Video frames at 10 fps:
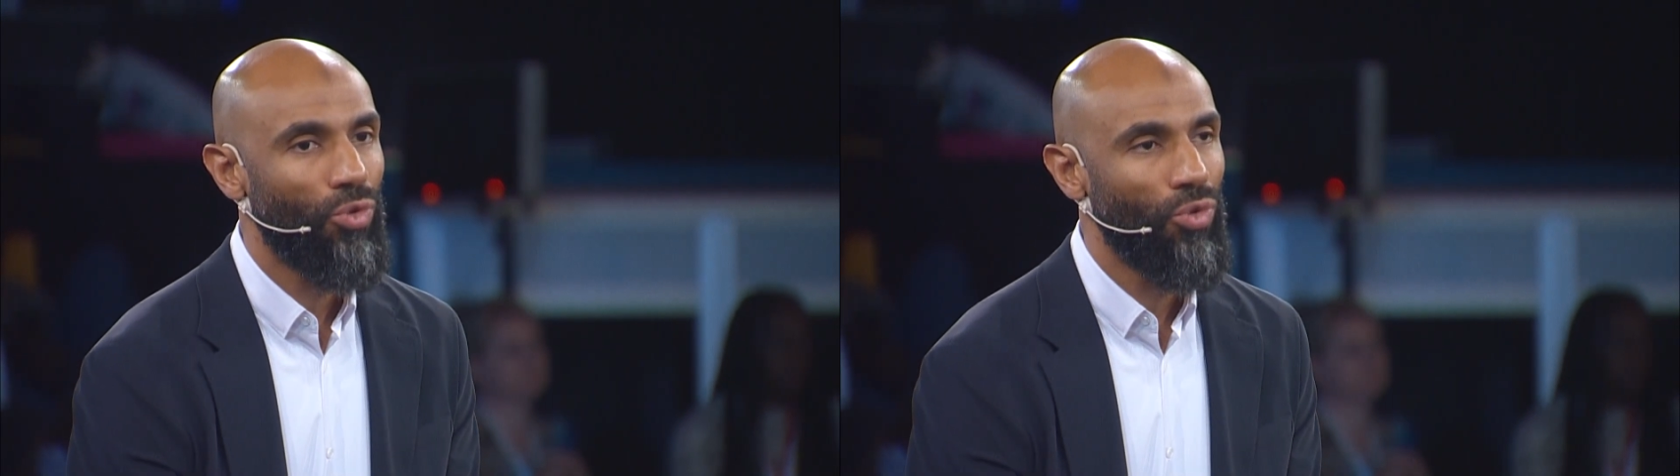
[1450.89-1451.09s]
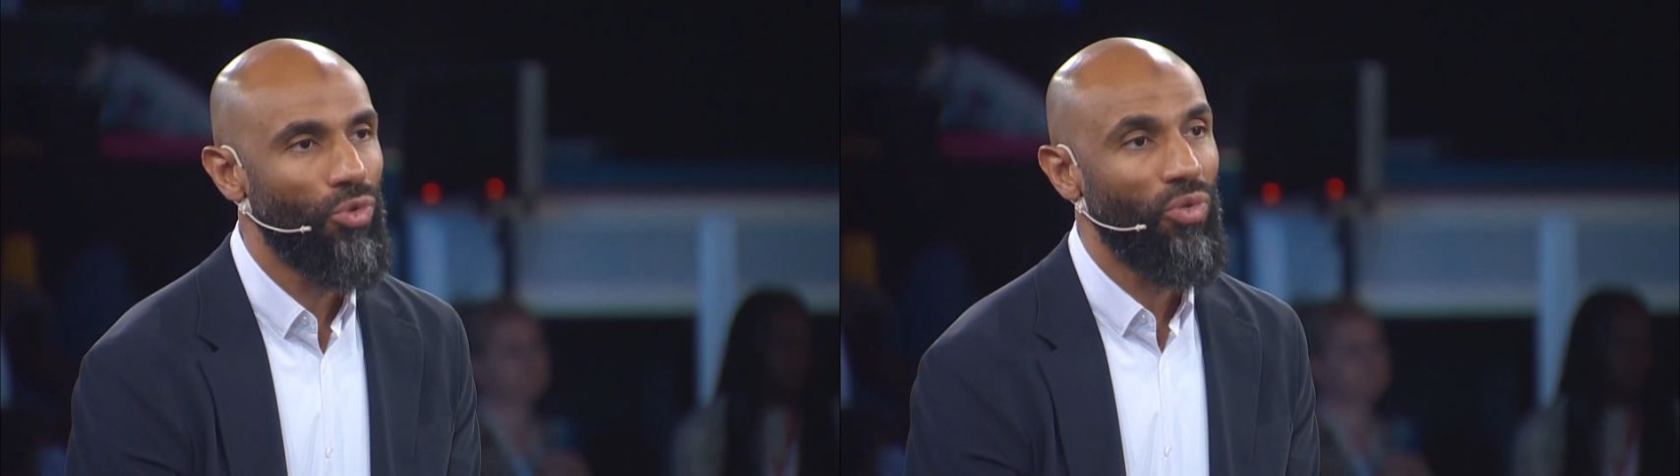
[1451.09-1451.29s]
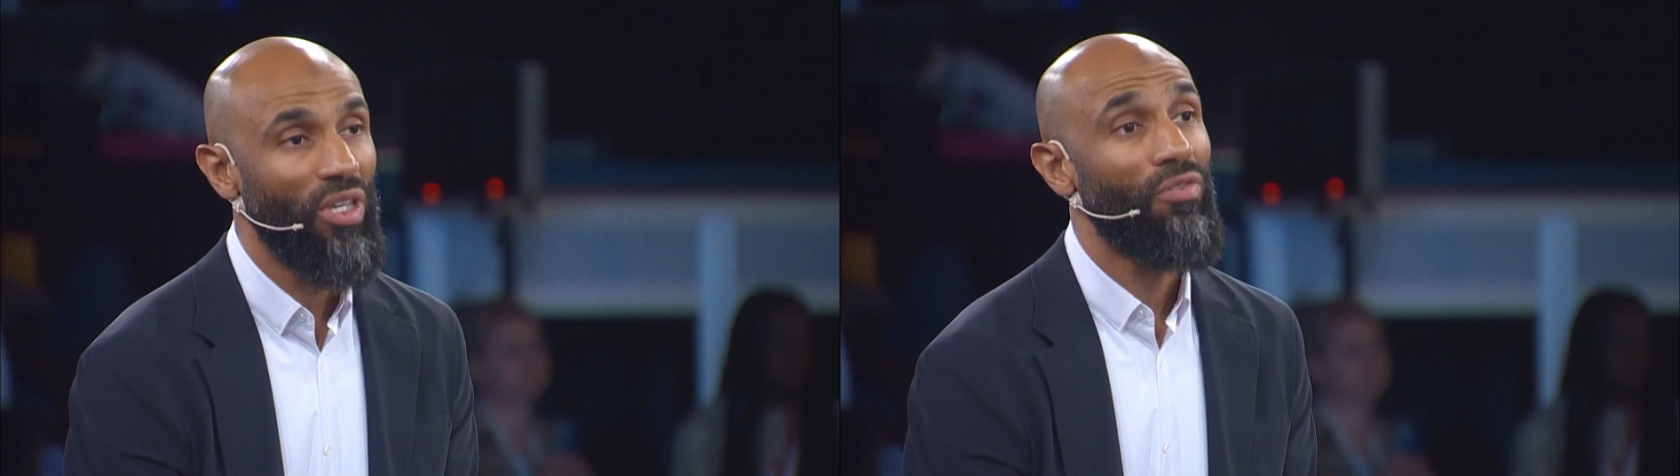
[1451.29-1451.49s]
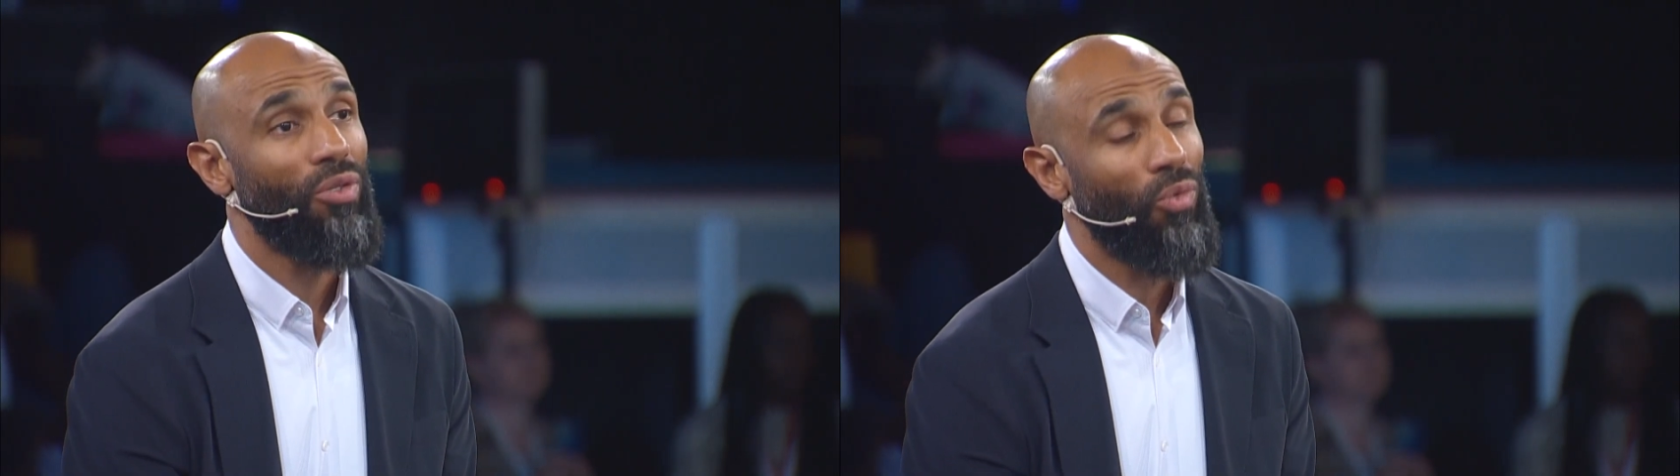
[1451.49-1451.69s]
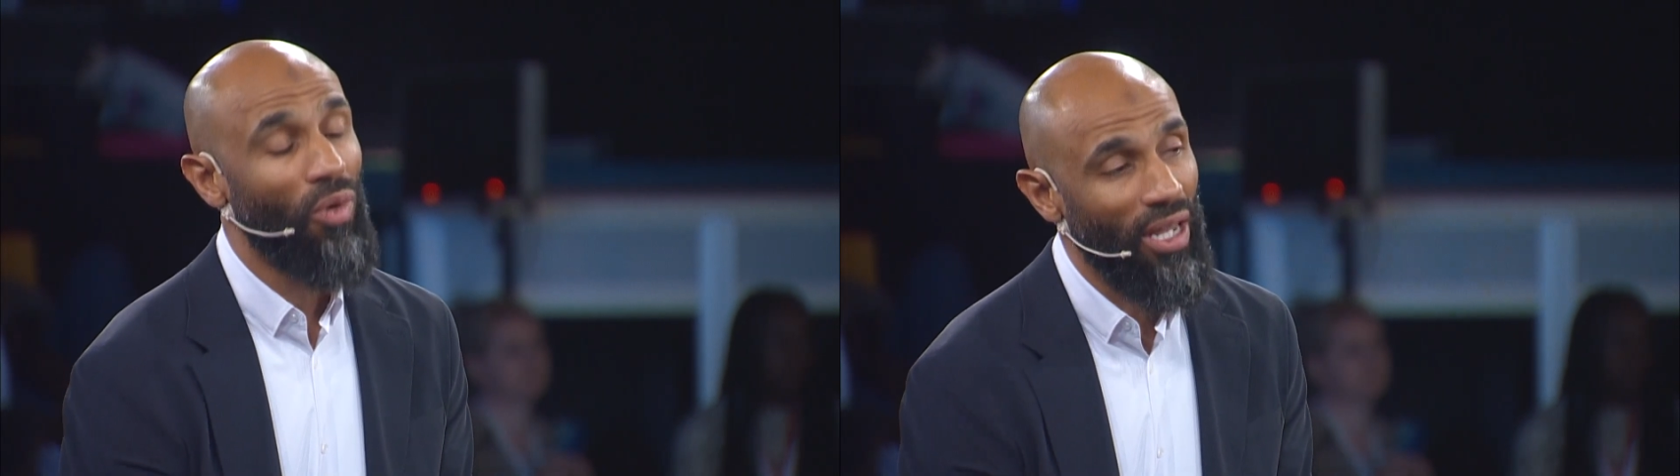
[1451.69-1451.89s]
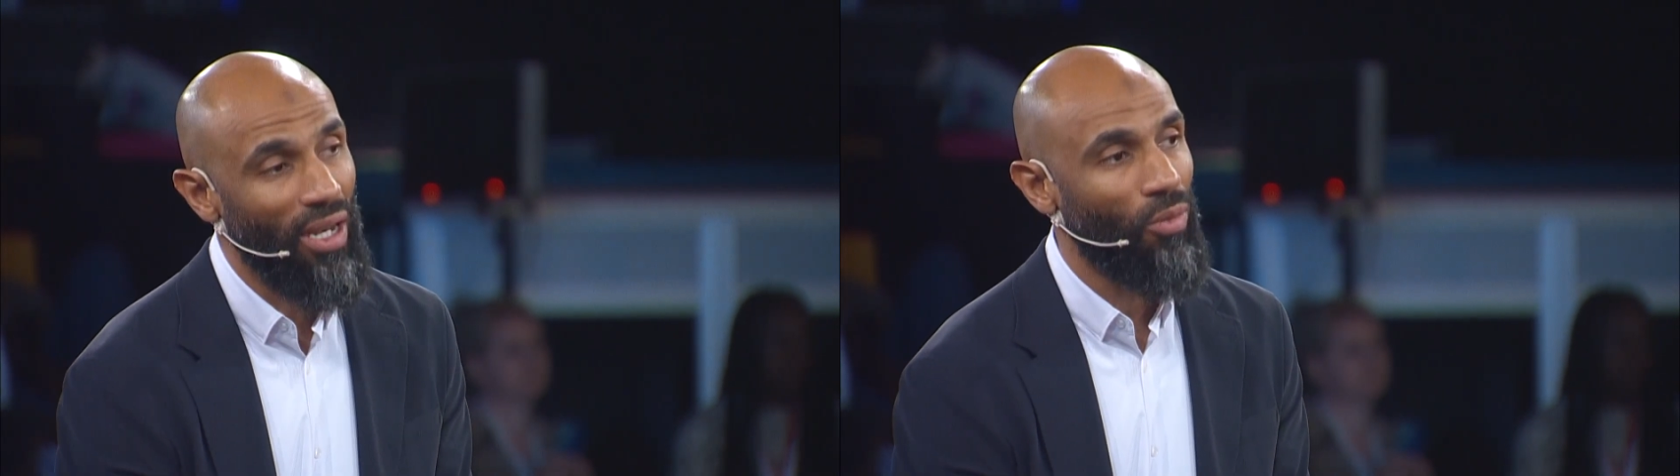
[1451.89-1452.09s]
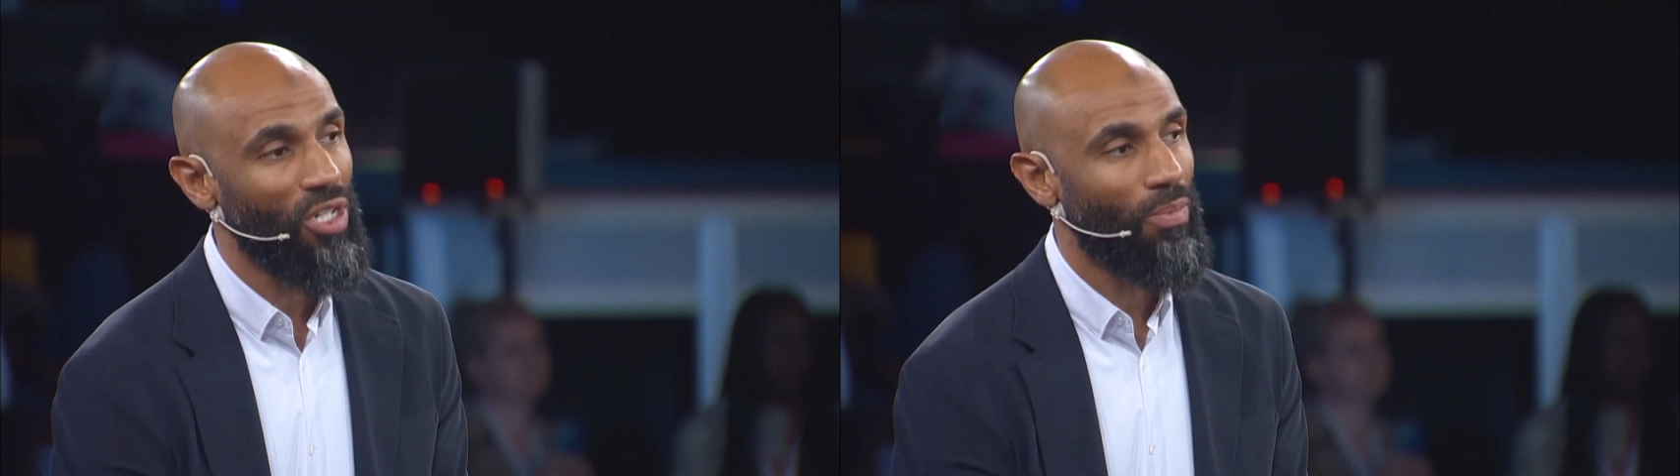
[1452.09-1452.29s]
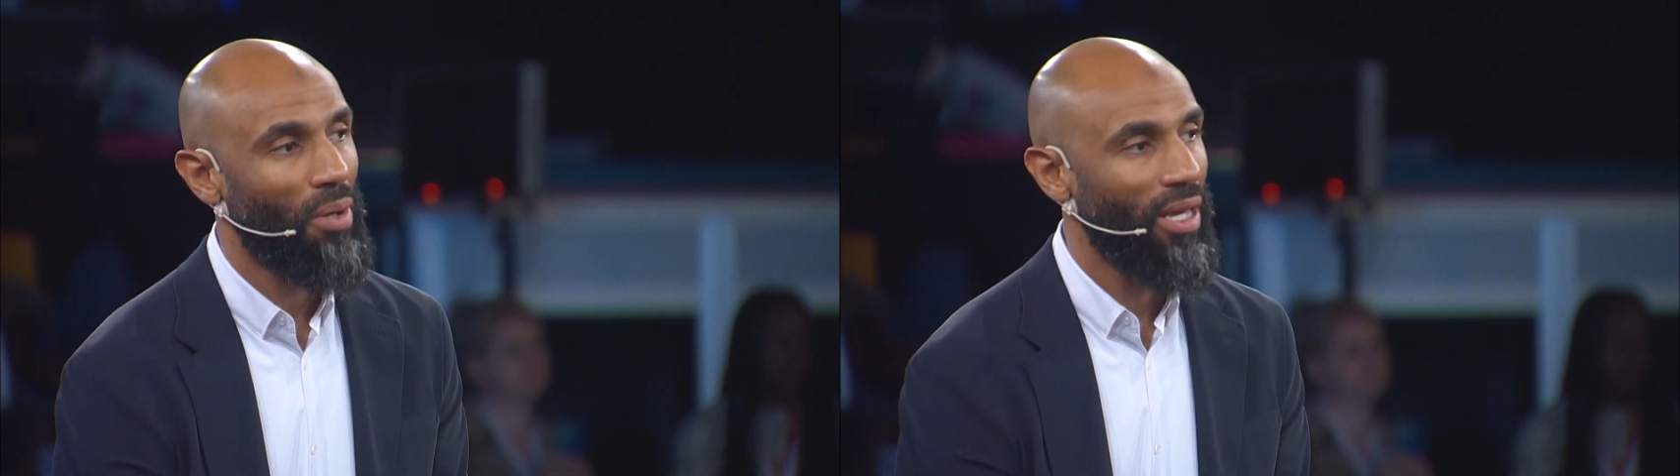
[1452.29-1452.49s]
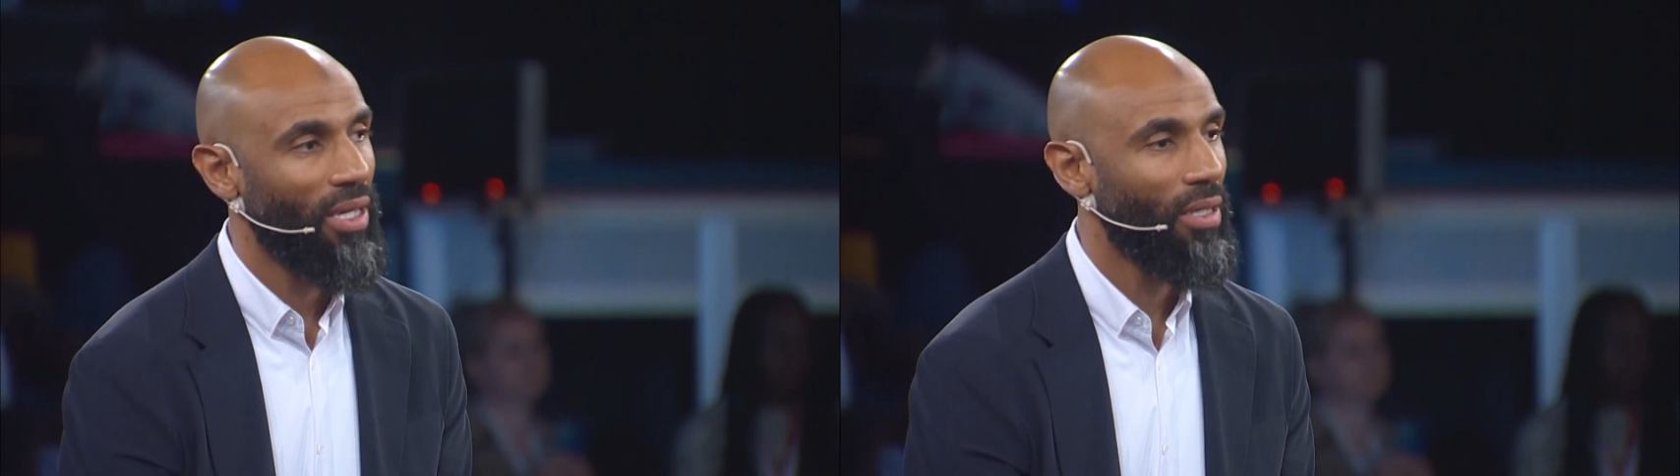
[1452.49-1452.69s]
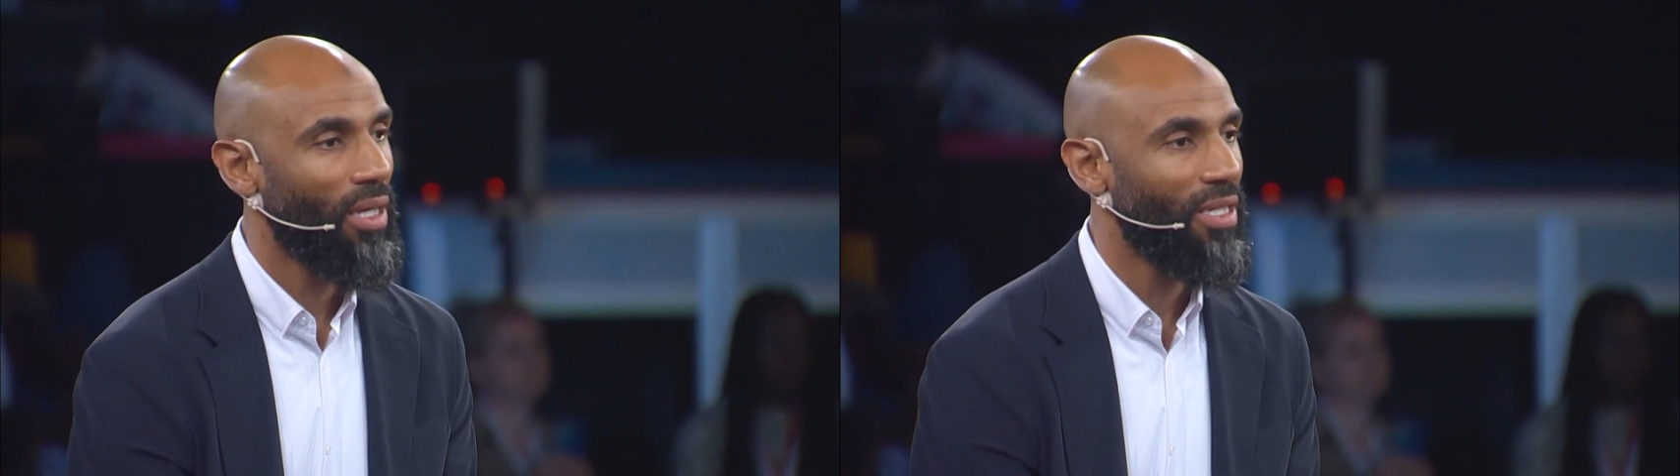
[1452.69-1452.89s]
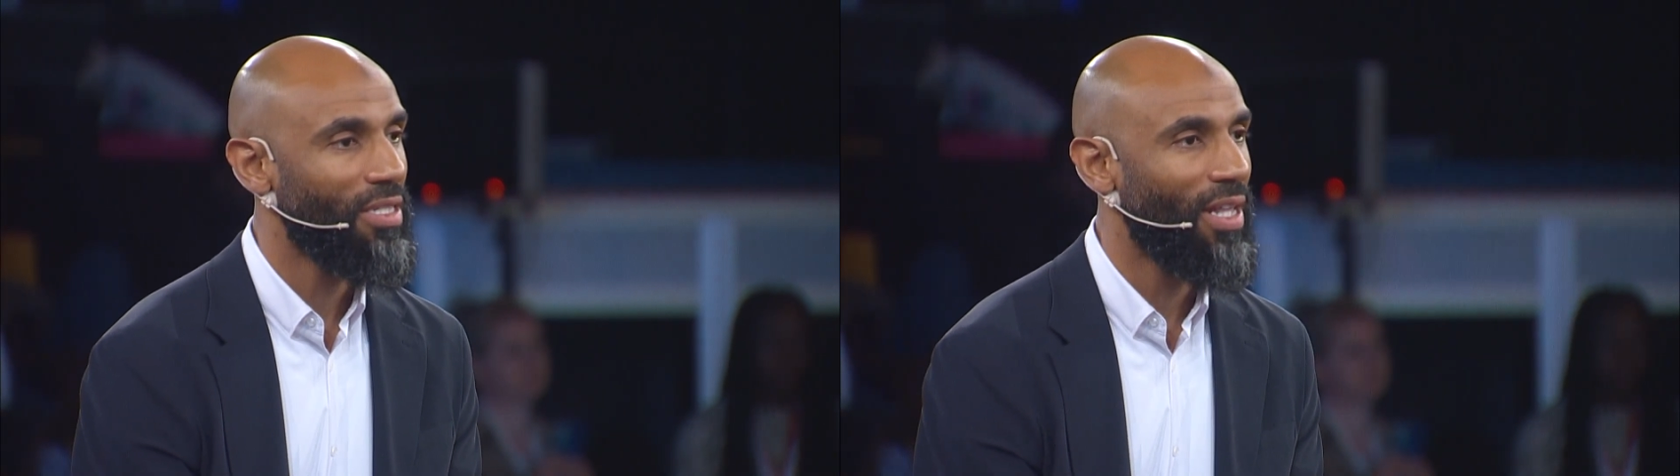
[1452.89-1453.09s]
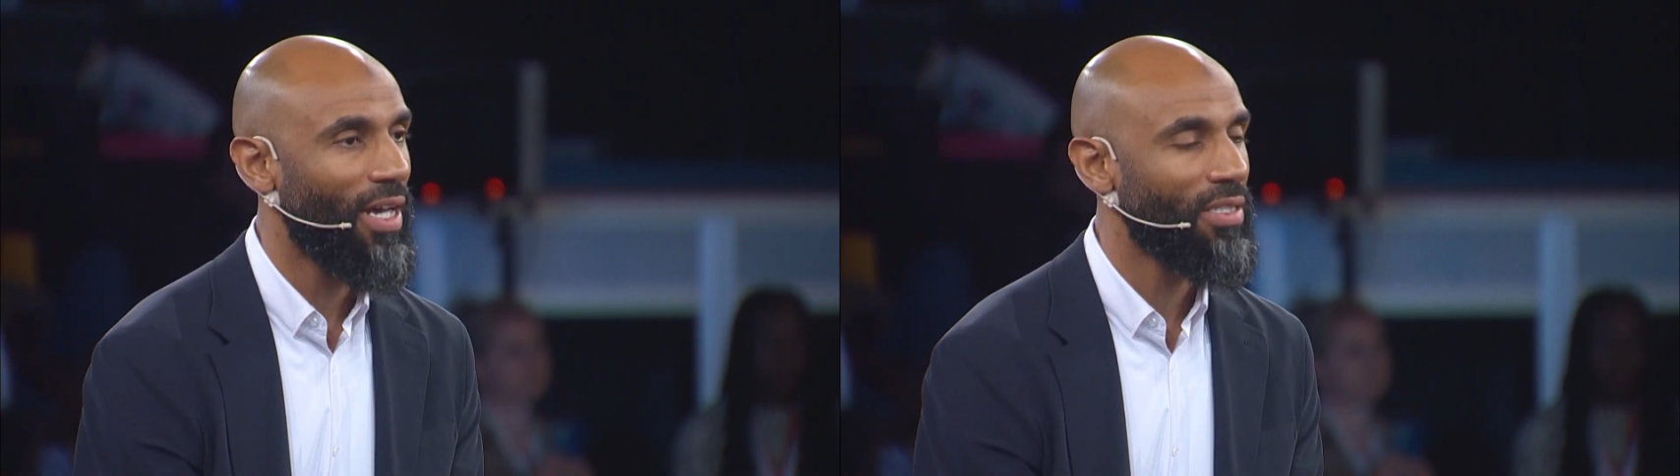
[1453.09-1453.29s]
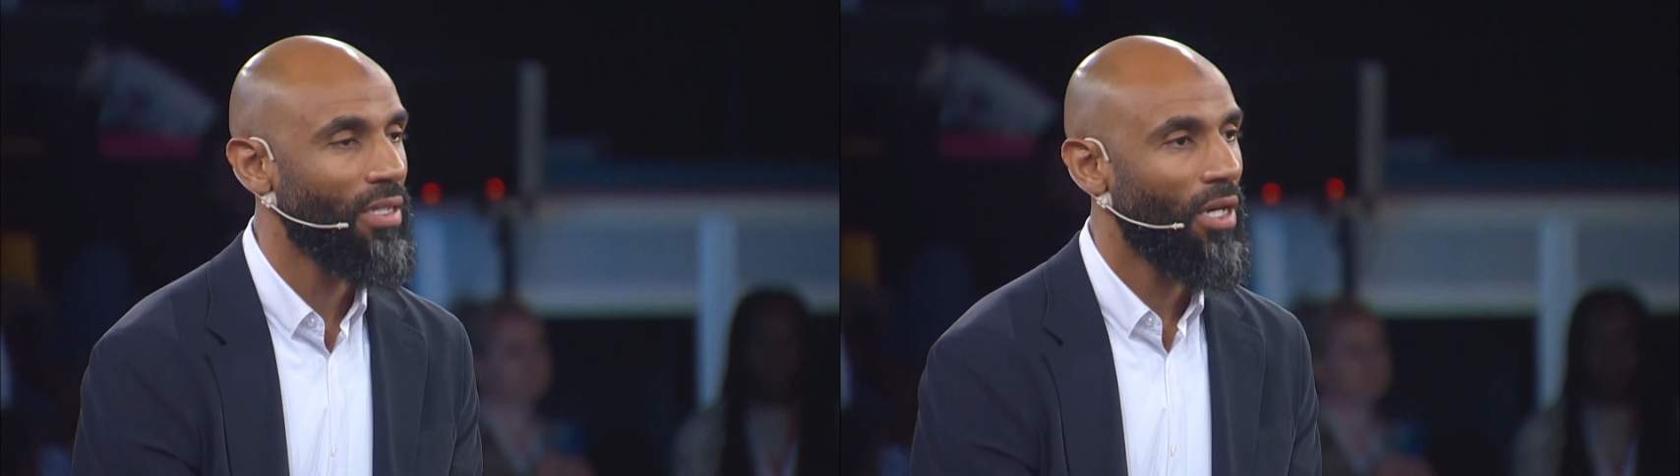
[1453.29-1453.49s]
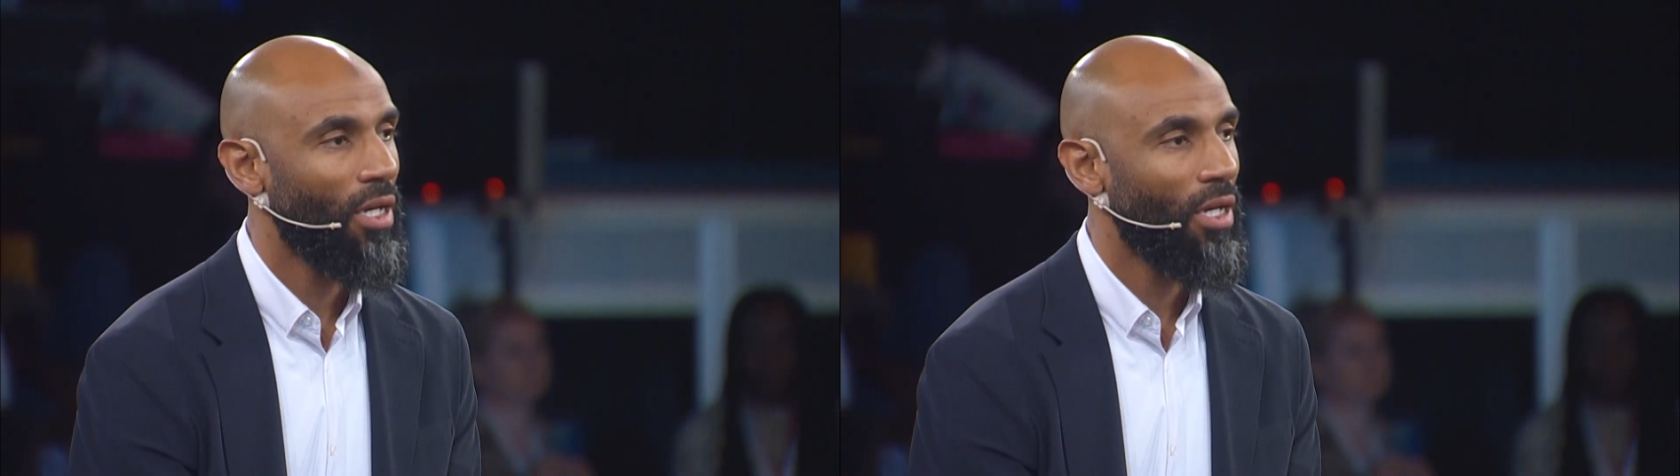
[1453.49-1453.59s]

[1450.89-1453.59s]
do, even when I was playing, is that